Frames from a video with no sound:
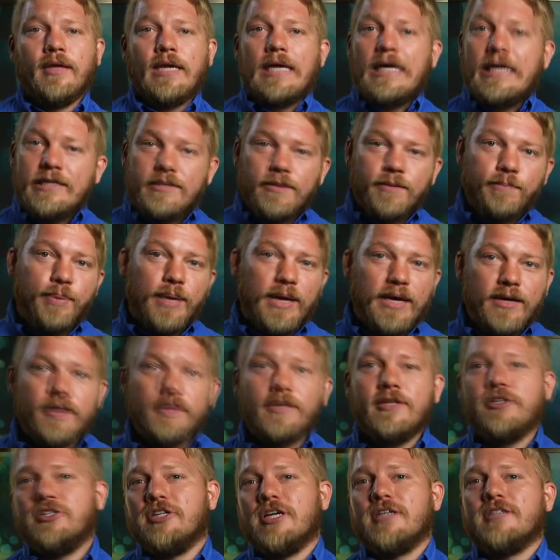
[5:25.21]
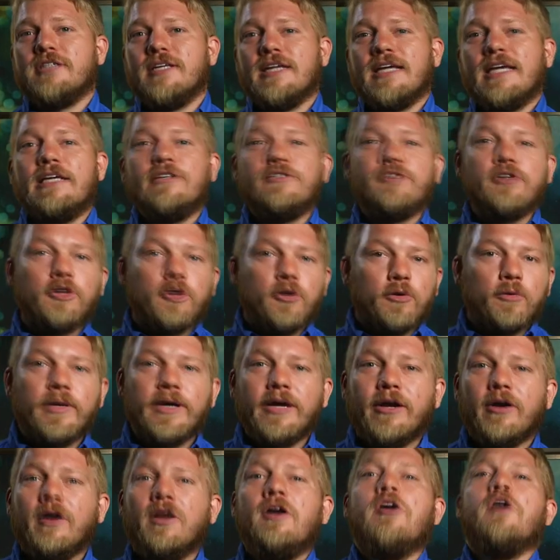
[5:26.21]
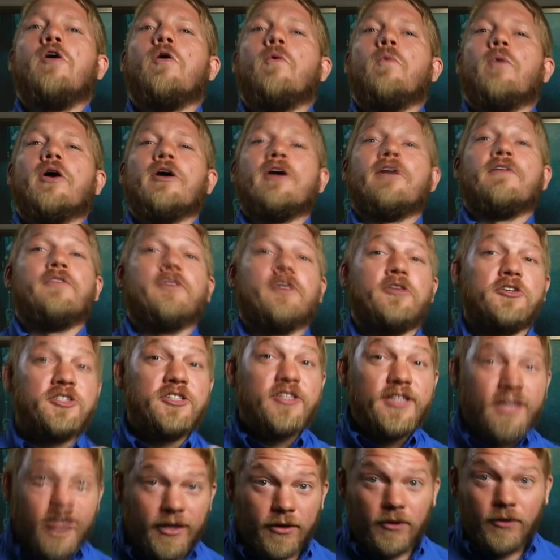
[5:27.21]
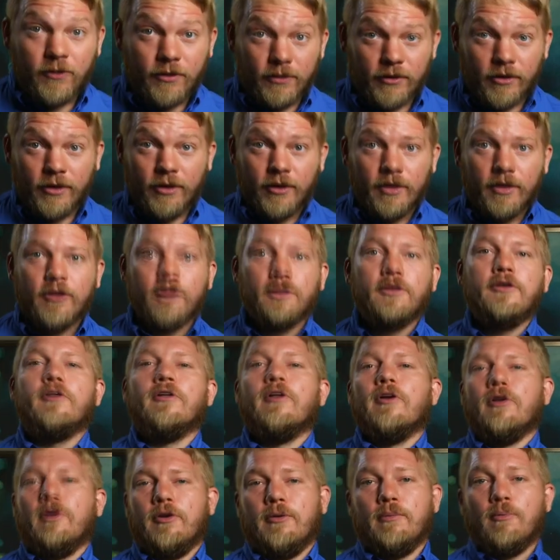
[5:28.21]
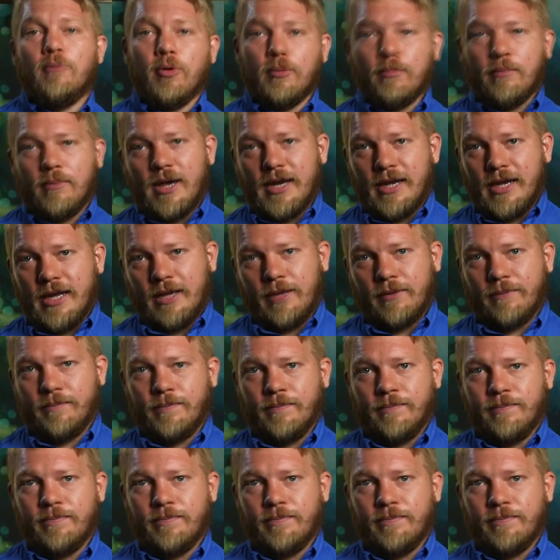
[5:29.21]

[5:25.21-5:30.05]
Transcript: Independent adjusting is a career where if you're skilled, you'll earn more money.